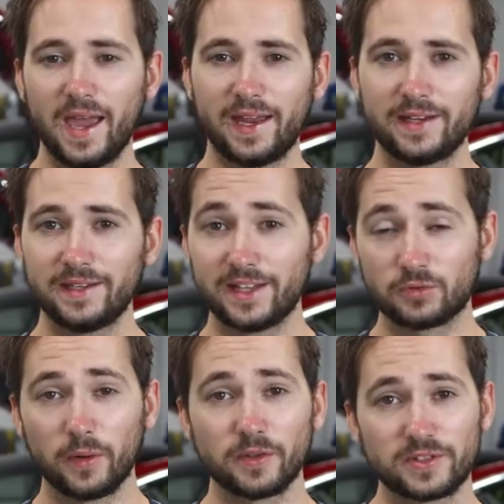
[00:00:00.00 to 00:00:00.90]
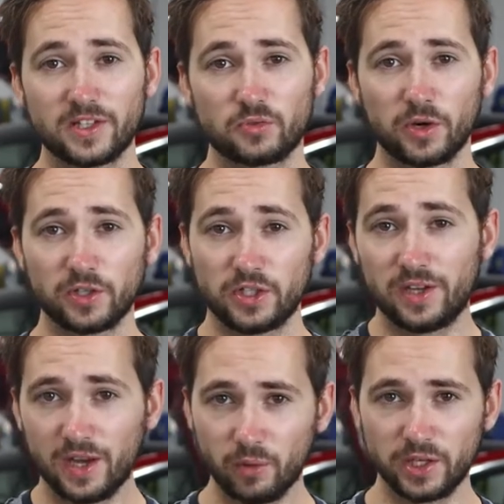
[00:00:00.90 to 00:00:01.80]
And it's one of those things where you
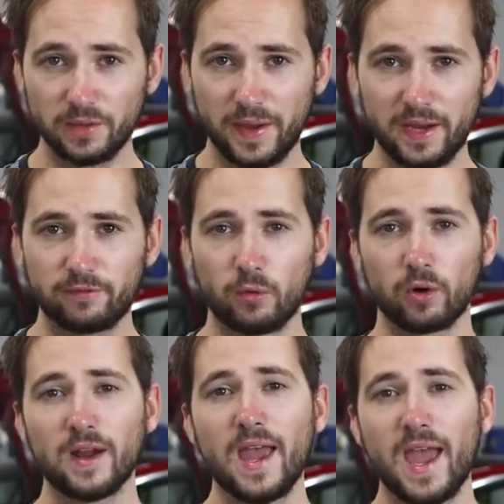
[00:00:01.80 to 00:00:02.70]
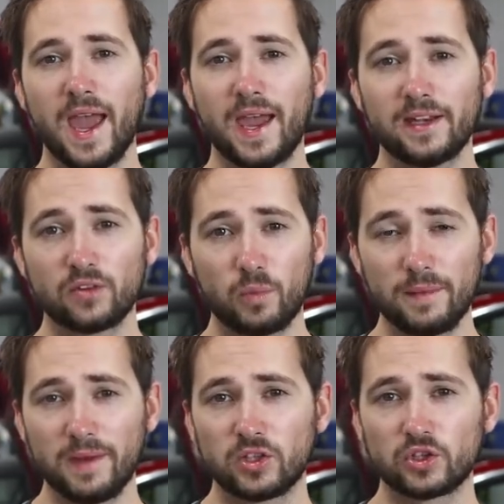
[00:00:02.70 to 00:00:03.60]
get what you pay for. And we
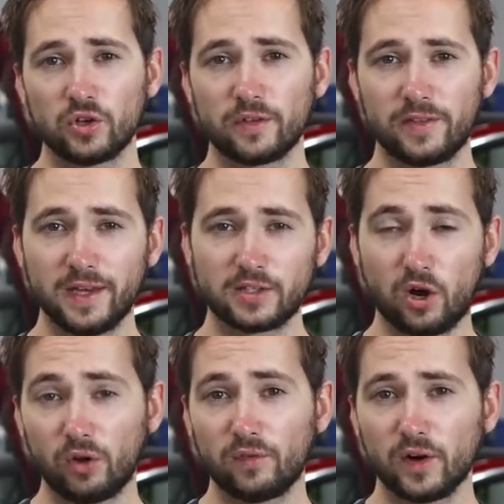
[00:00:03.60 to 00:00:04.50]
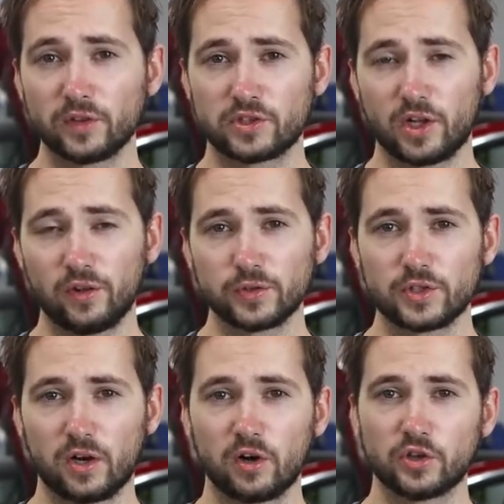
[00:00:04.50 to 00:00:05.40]
make sure that all of our
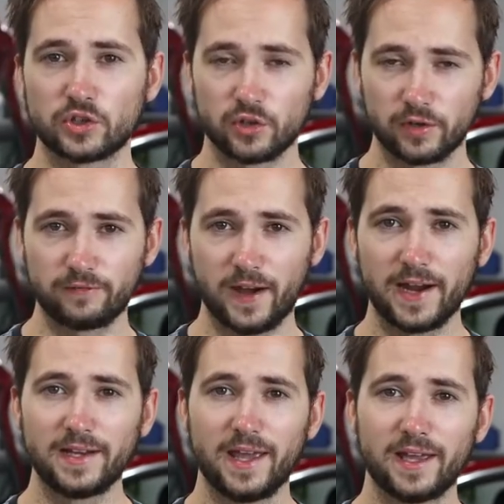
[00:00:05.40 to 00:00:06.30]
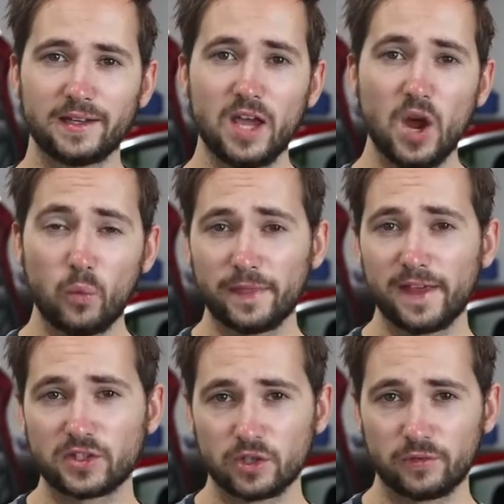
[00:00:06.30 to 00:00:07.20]
installers are certified, and with
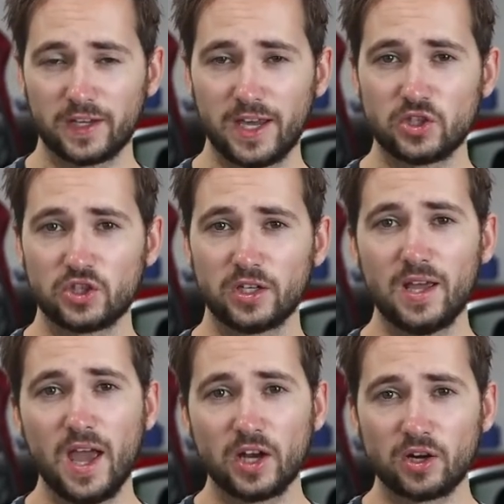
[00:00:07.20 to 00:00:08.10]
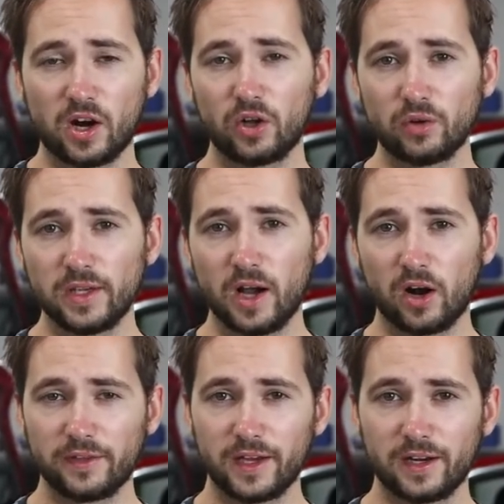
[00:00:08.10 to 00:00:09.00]
that certification, not only
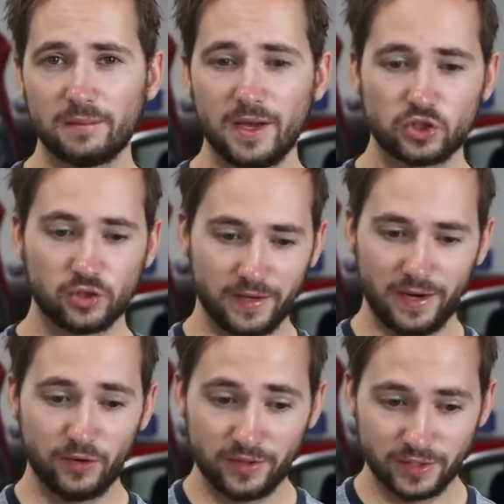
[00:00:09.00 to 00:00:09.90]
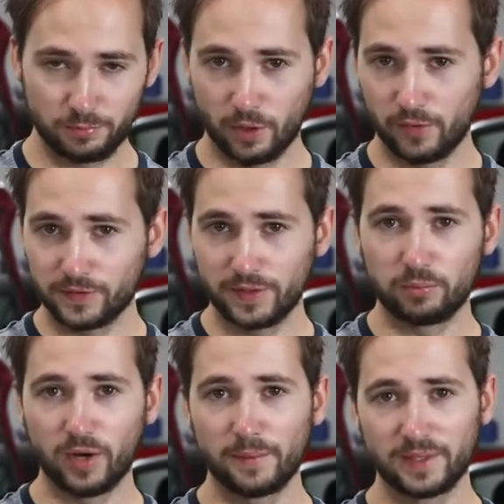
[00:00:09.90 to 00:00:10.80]
are they gonna make sure that everything's perfectly
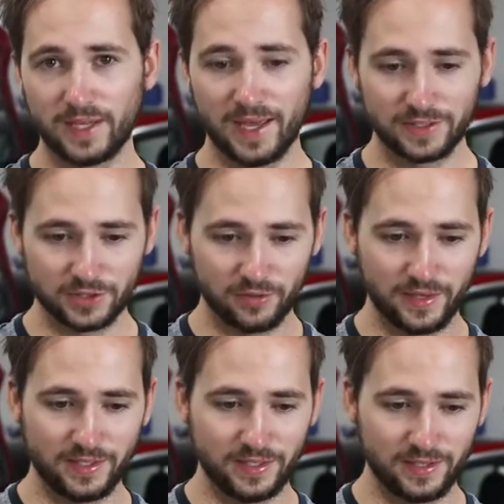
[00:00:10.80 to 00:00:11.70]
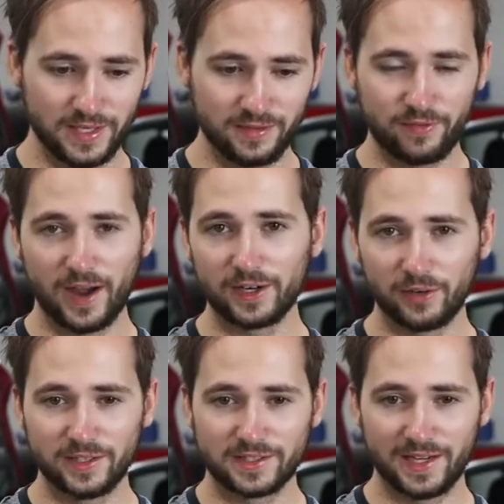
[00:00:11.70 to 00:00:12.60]
prepped again so that the
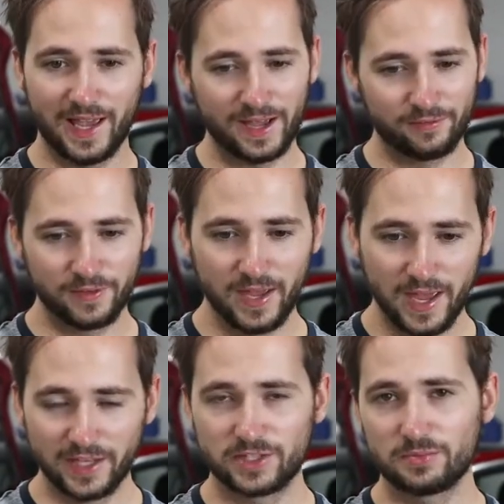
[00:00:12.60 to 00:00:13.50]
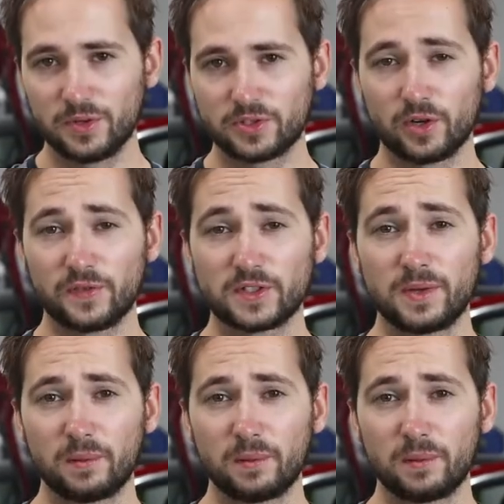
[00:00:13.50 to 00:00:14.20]
vinyl is gonna have a smooth surface to be